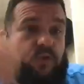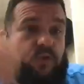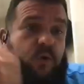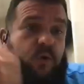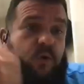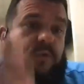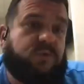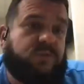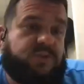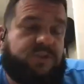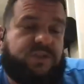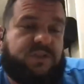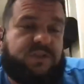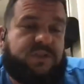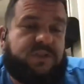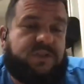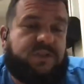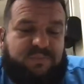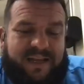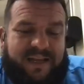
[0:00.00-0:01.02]
normal
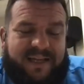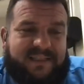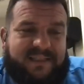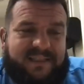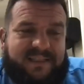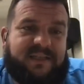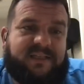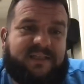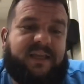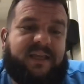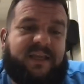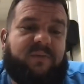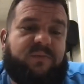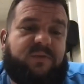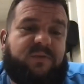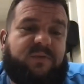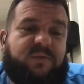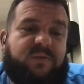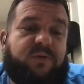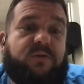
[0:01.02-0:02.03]
just plastic
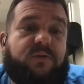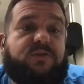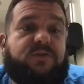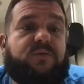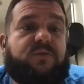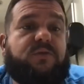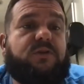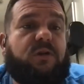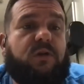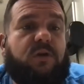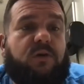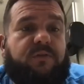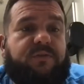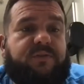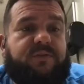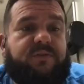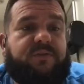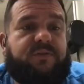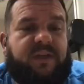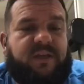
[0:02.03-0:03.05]
tape, you go to a
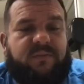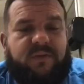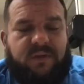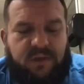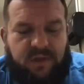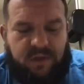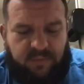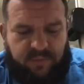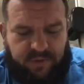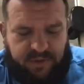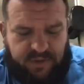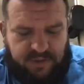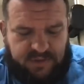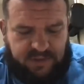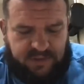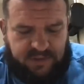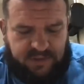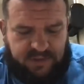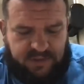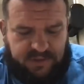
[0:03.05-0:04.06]
cloth tape,
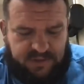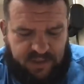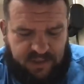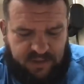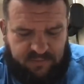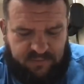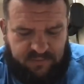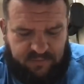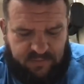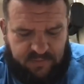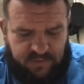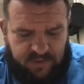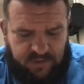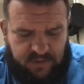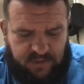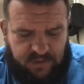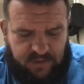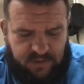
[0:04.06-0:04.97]
because at the time,